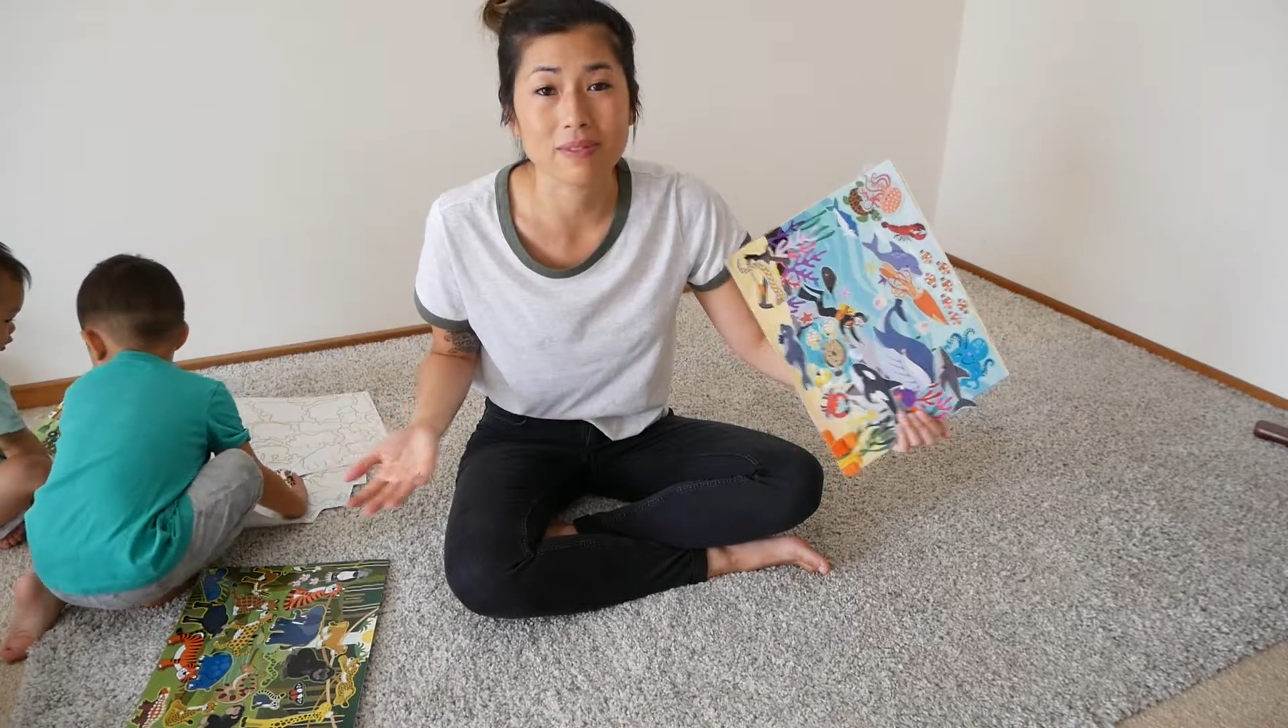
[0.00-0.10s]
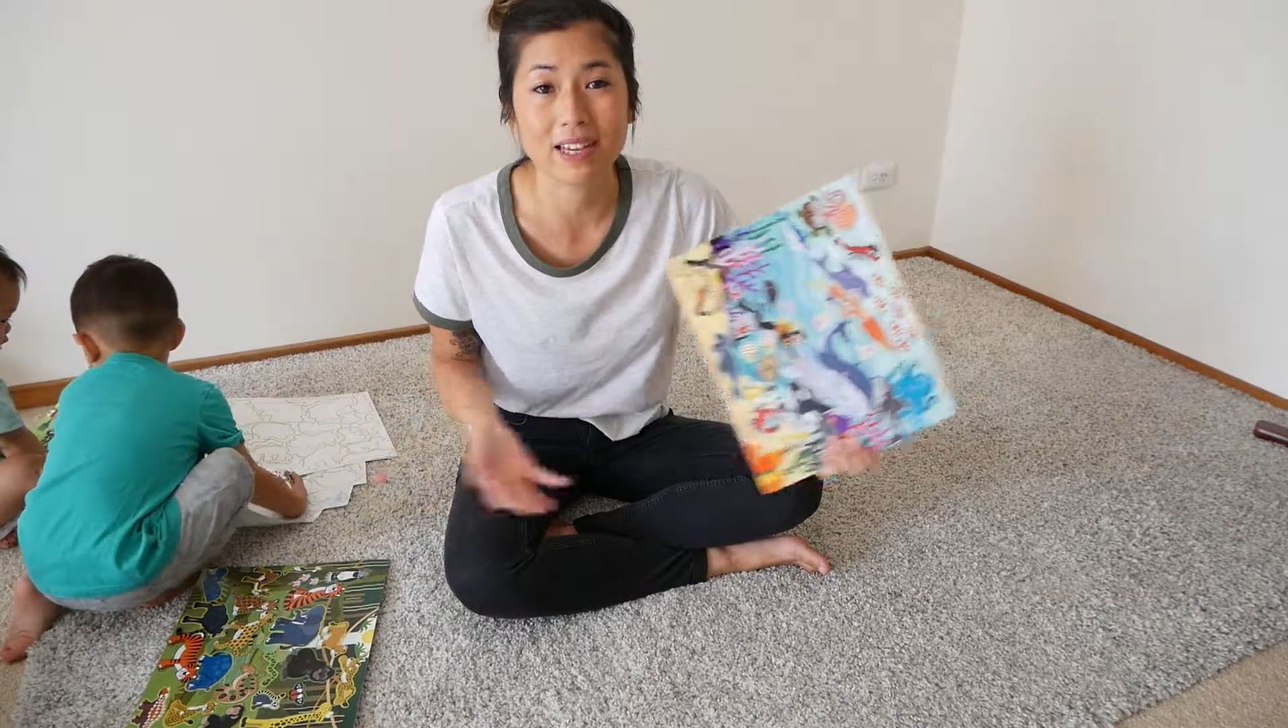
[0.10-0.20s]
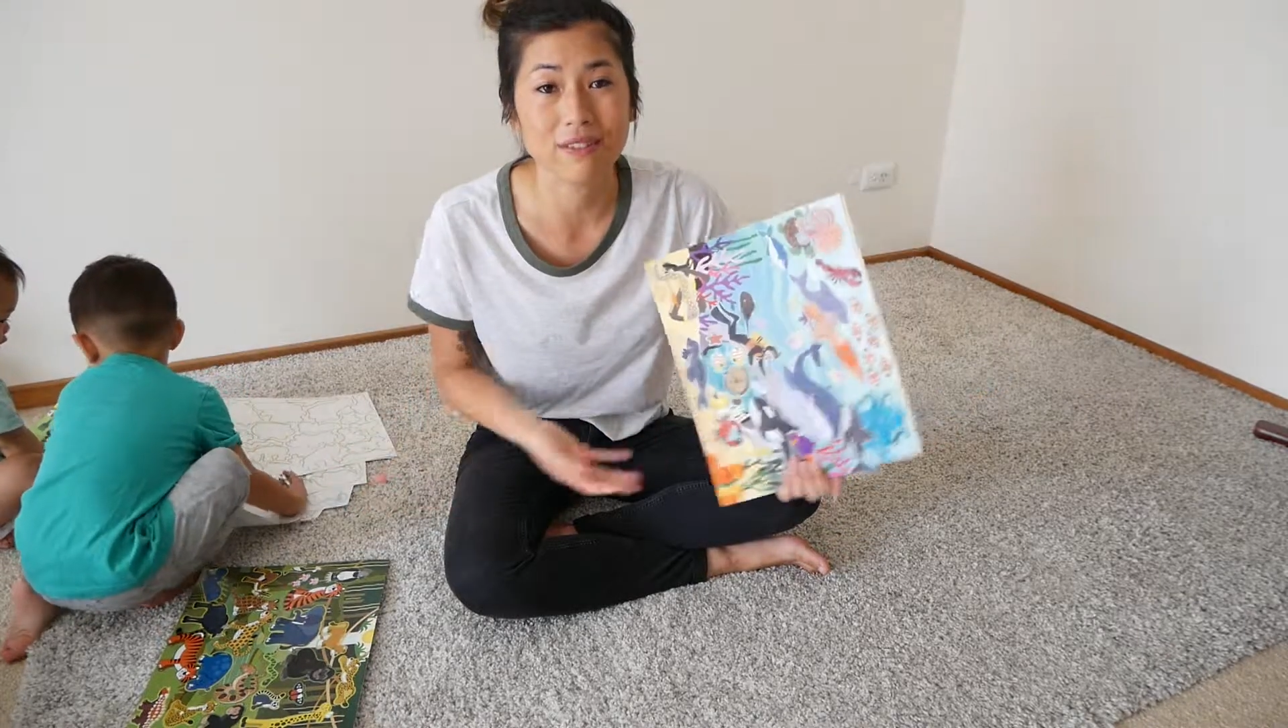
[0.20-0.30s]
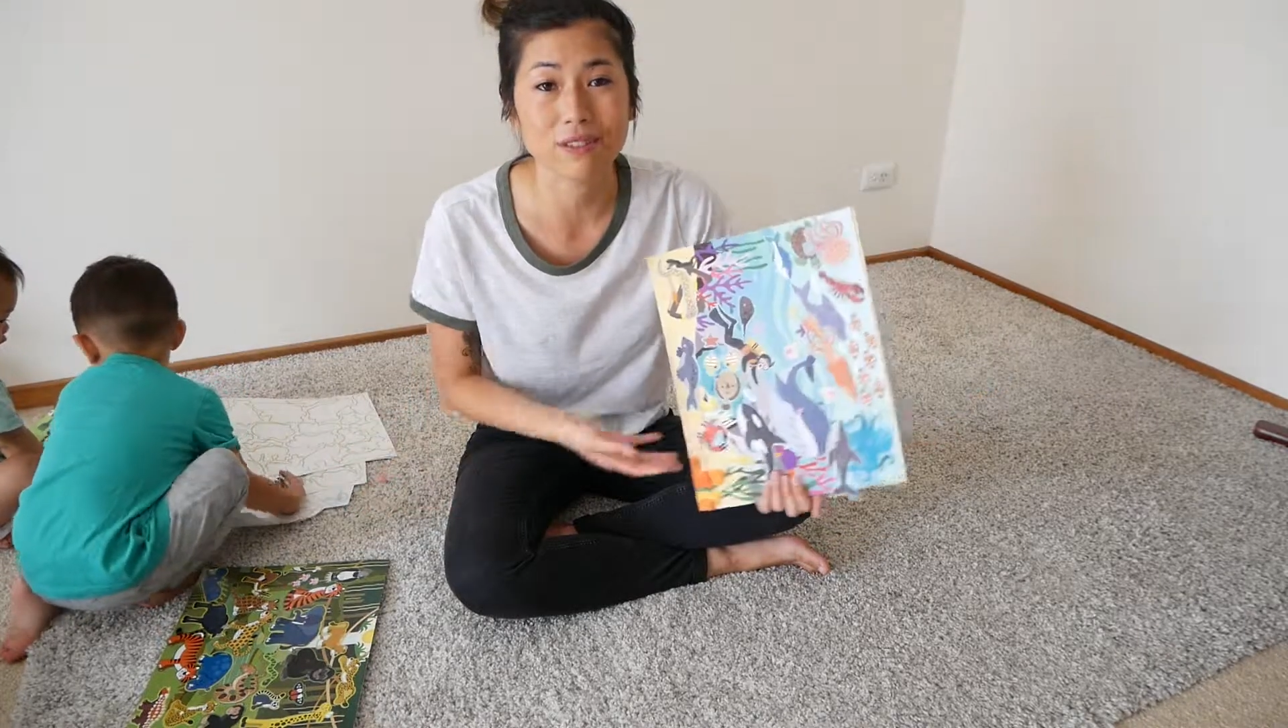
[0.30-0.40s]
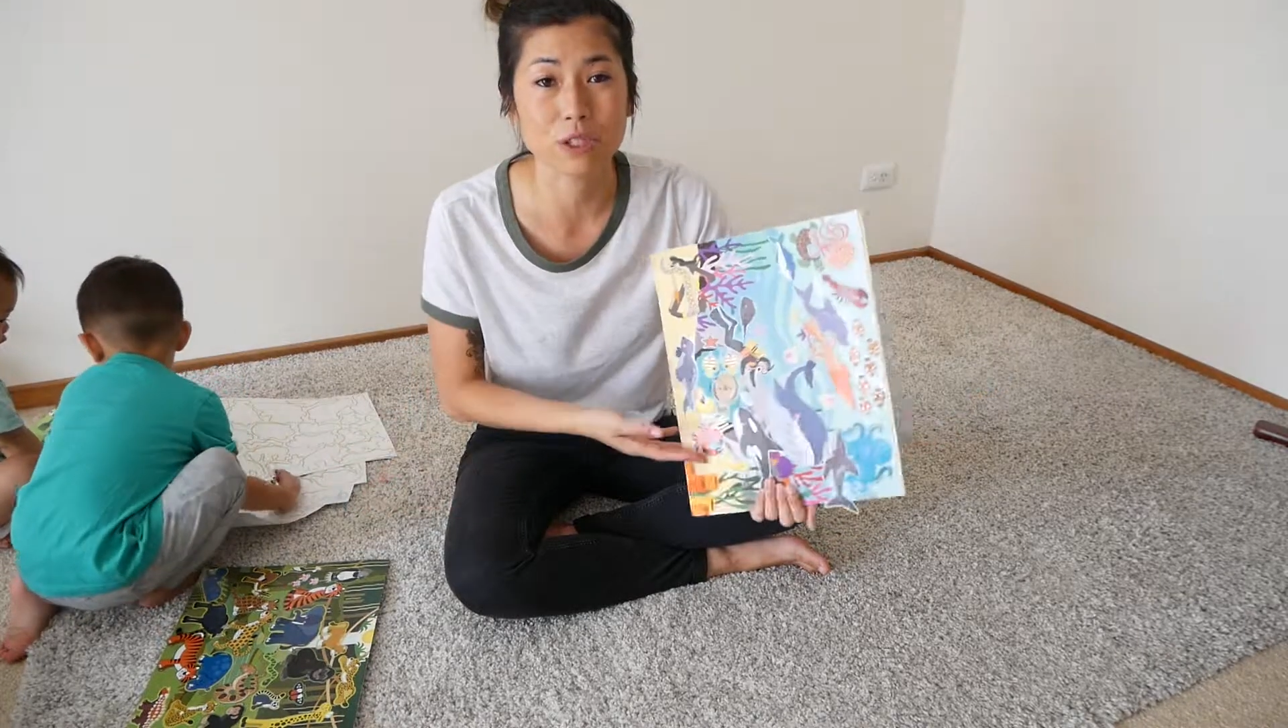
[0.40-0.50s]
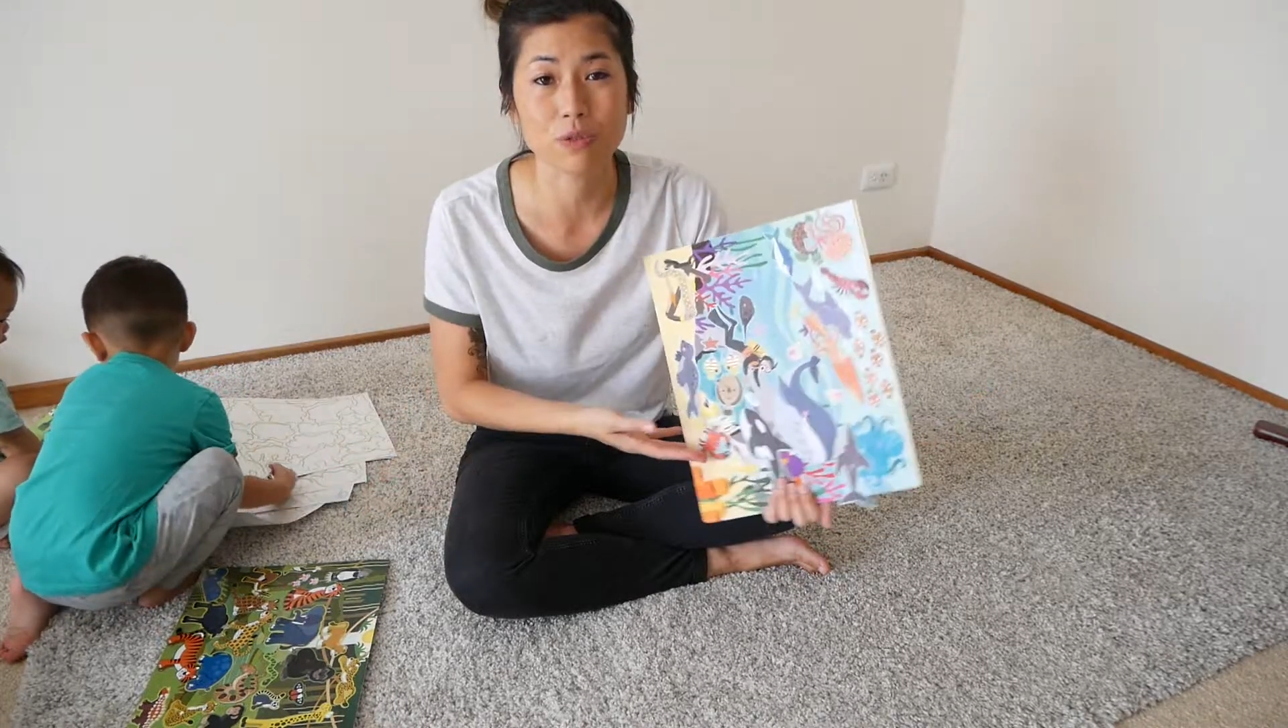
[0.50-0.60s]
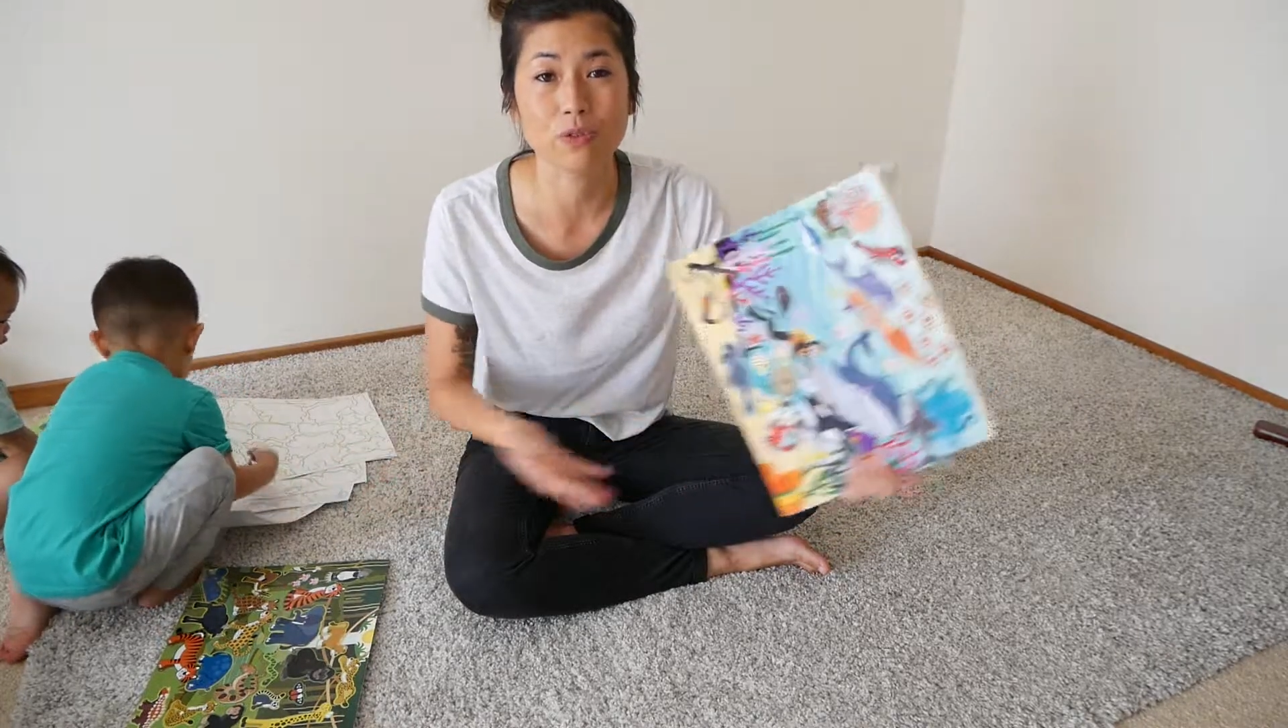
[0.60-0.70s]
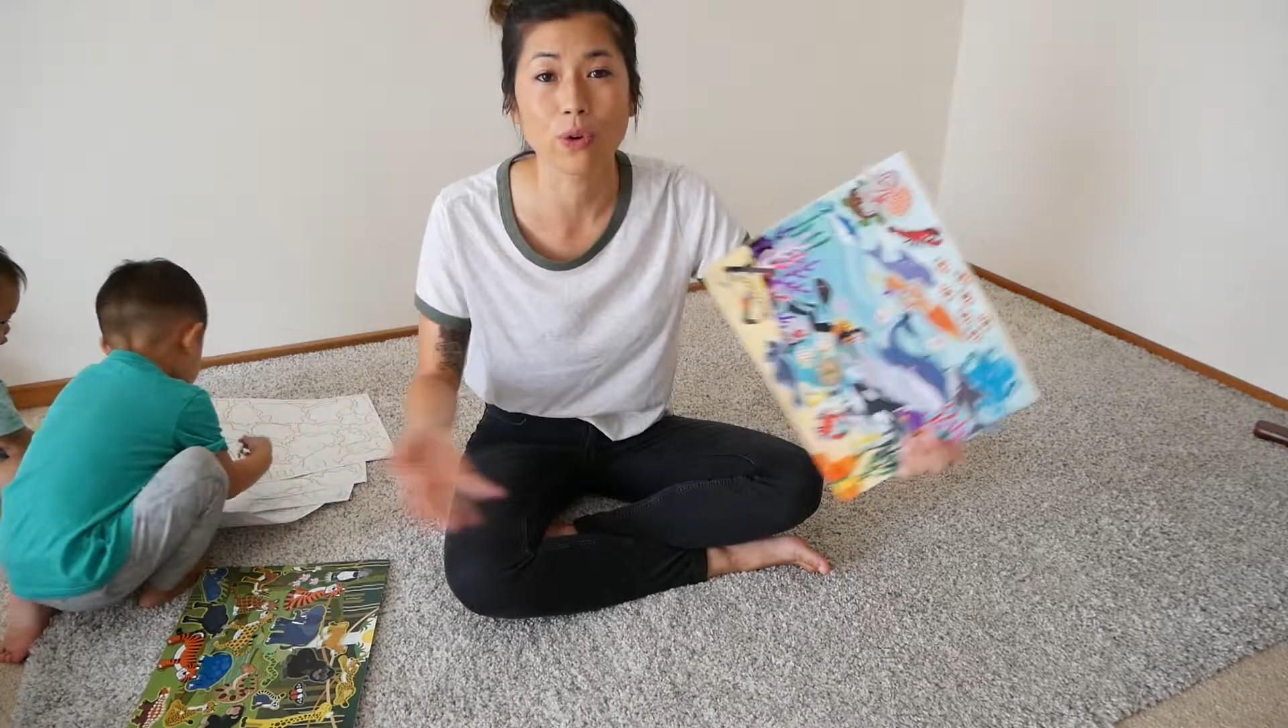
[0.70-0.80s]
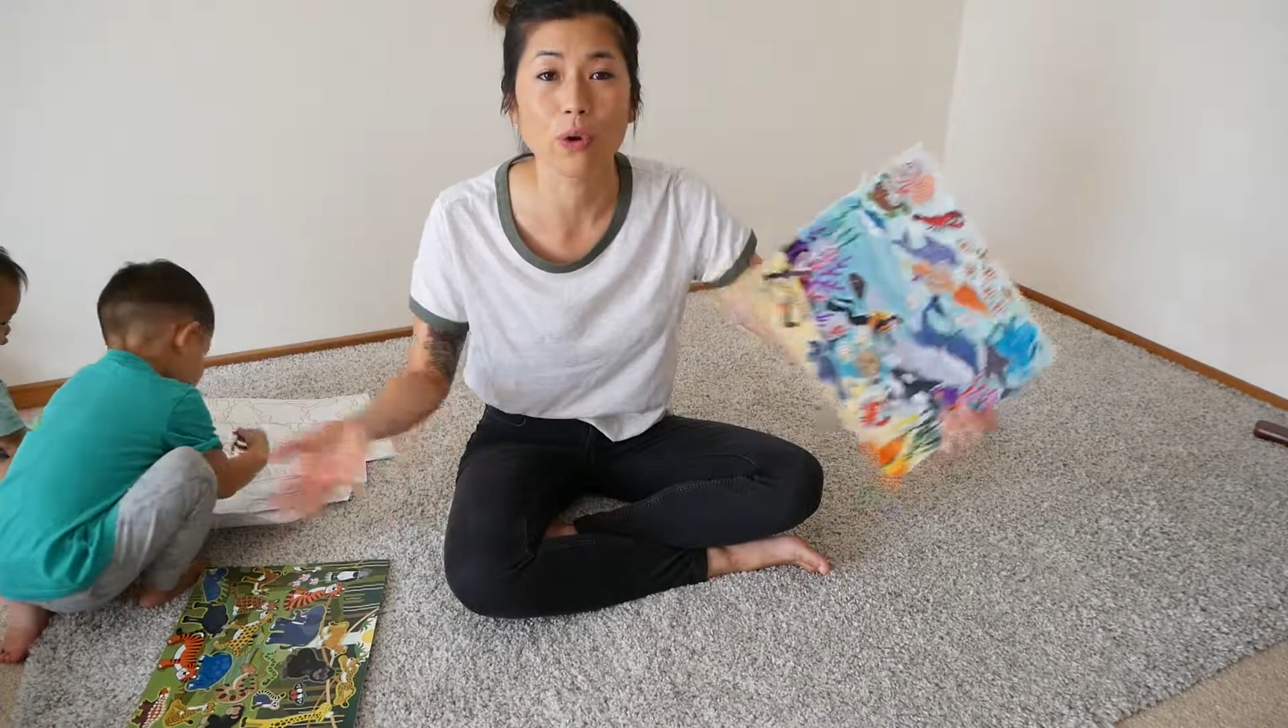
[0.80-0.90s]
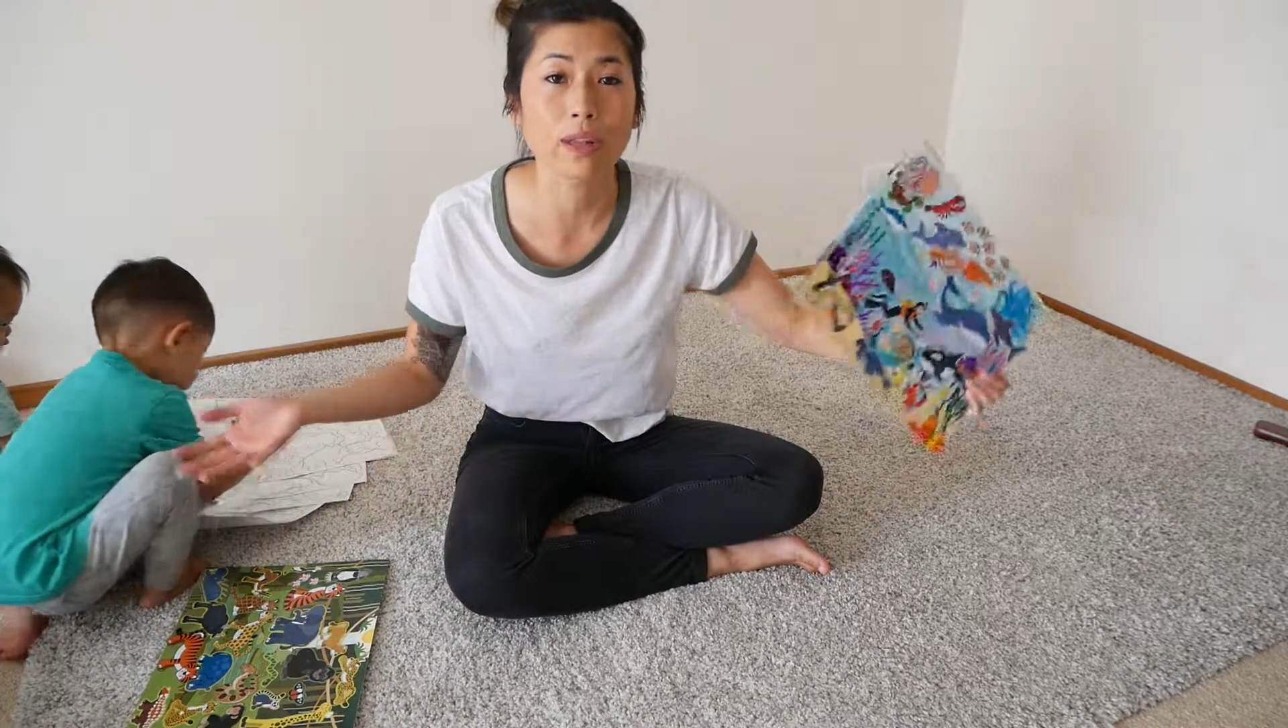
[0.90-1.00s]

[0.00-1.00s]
that just fall